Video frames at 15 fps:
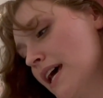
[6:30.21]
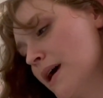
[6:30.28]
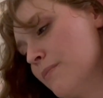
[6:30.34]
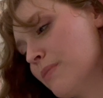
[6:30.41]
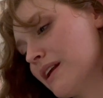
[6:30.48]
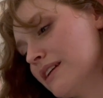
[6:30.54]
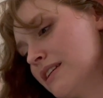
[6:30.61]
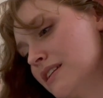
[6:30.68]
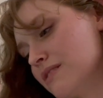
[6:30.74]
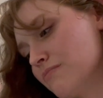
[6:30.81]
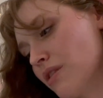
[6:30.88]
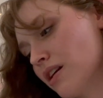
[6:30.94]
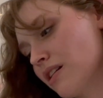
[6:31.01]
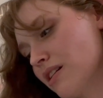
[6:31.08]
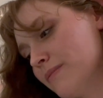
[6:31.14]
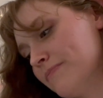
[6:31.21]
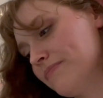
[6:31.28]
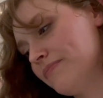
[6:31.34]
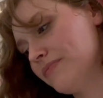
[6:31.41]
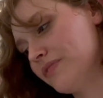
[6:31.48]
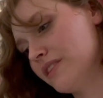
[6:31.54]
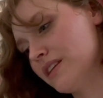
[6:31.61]
But I need to mark
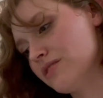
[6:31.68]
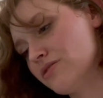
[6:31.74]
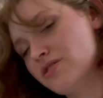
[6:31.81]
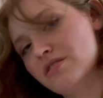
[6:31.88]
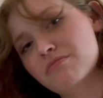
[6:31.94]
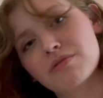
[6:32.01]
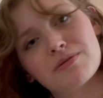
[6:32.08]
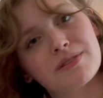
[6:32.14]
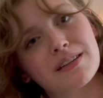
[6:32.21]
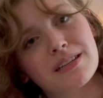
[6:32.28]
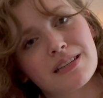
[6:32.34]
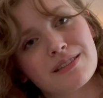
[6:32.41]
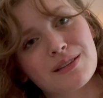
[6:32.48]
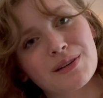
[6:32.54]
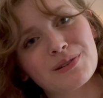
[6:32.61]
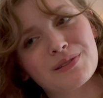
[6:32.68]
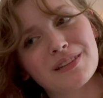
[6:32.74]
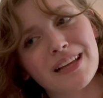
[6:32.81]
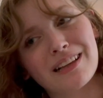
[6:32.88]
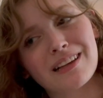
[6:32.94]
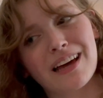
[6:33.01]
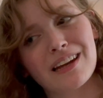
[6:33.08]
up this sheet music, so
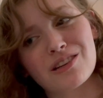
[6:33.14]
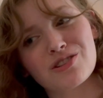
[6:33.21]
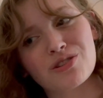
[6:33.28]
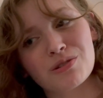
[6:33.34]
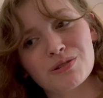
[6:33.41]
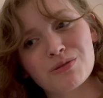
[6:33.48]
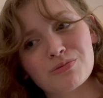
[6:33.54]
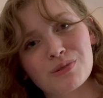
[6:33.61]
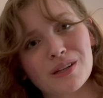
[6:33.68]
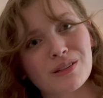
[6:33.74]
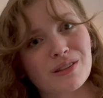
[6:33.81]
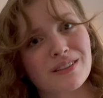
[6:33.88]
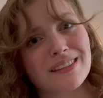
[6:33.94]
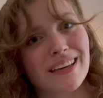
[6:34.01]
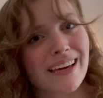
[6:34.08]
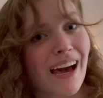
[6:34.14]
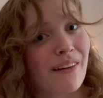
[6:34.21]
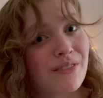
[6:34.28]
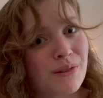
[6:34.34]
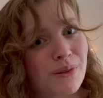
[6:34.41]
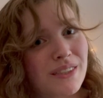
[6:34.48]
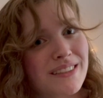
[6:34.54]
I'll kind of show you what it looks like
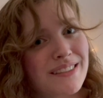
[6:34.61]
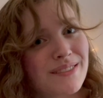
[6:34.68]
afterwards.